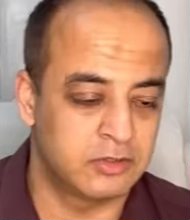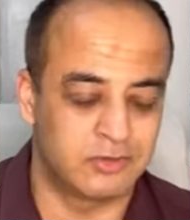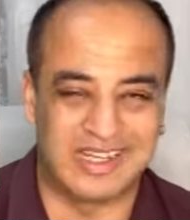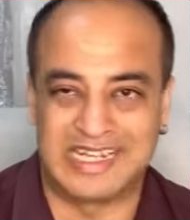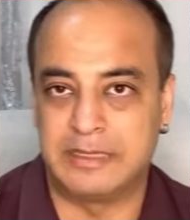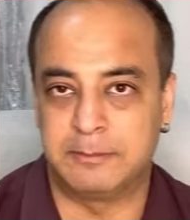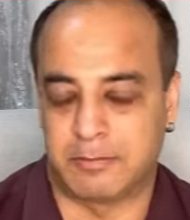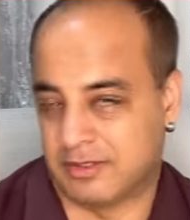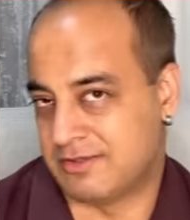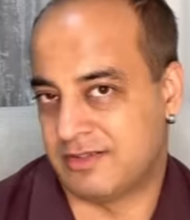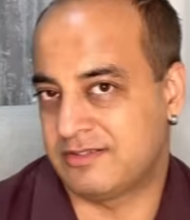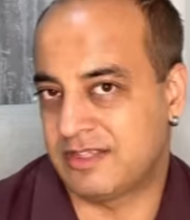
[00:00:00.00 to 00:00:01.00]
So any
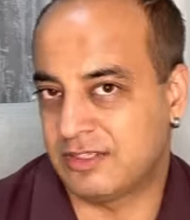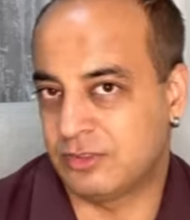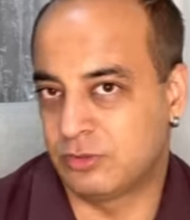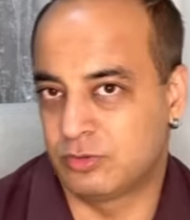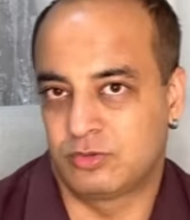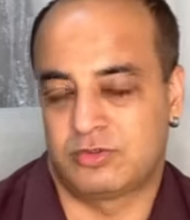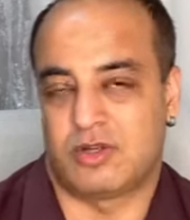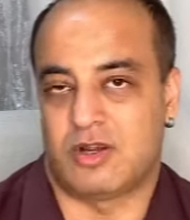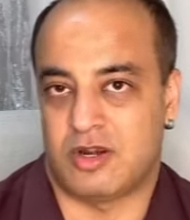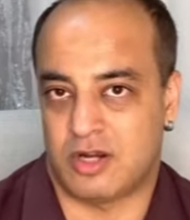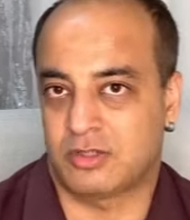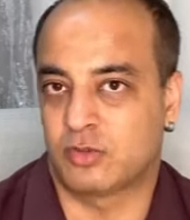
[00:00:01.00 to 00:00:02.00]
mantras that you use
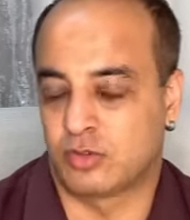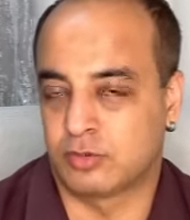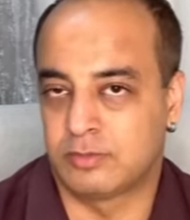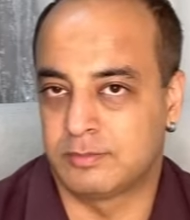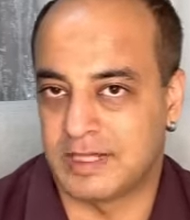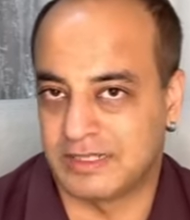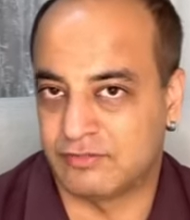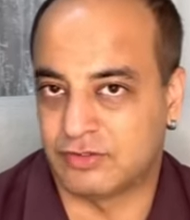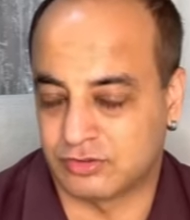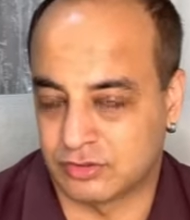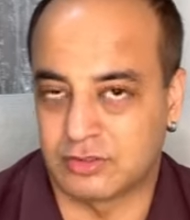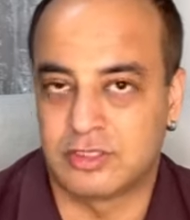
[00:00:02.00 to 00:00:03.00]
are going to be
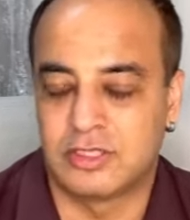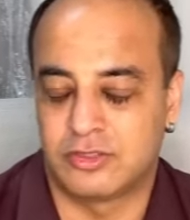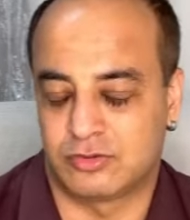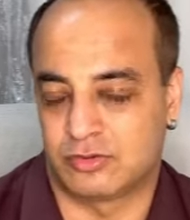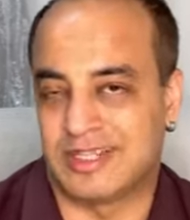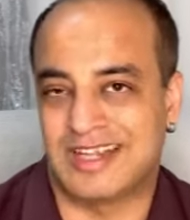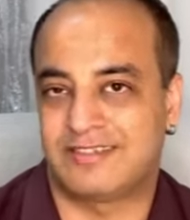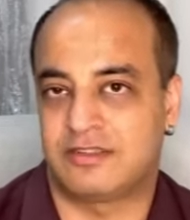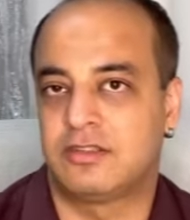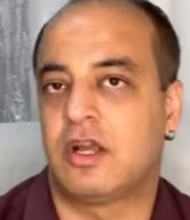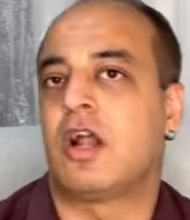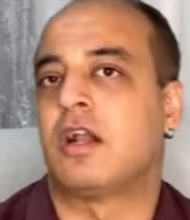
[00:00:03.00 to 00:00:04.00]
beneficial. So that's
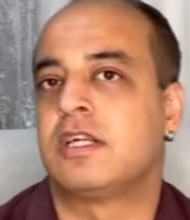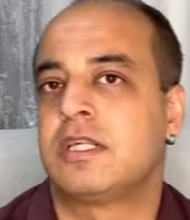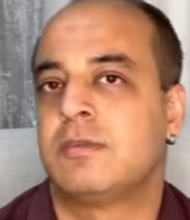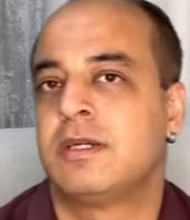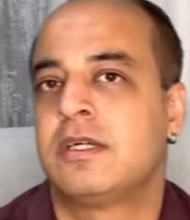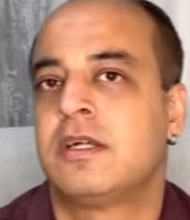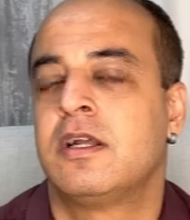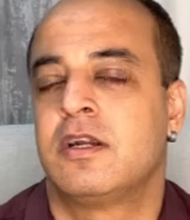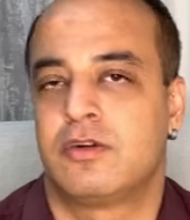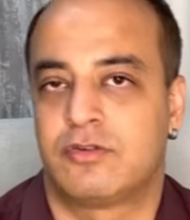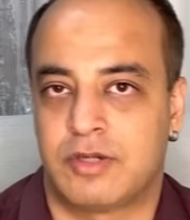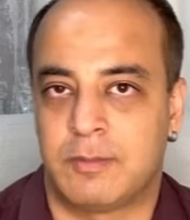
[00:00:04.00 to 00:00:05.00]
the ultimate
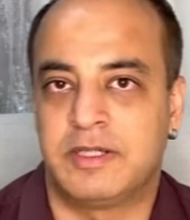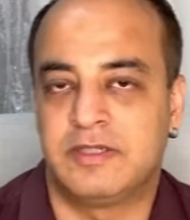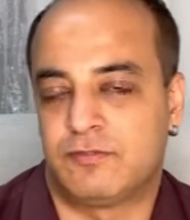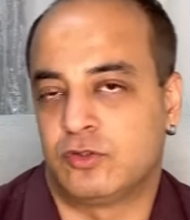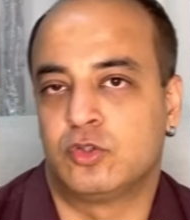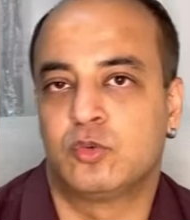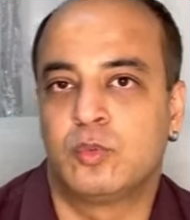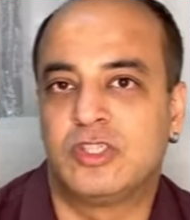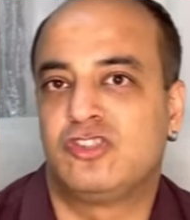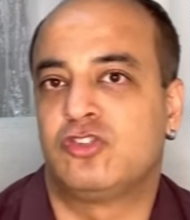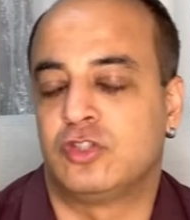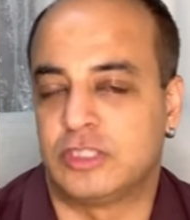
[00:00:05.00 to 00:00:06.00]
remedy for you,
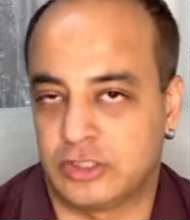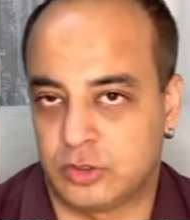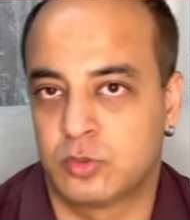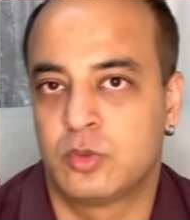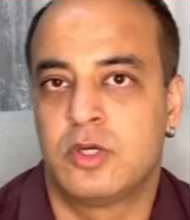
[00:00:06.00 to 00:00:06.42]
which you need to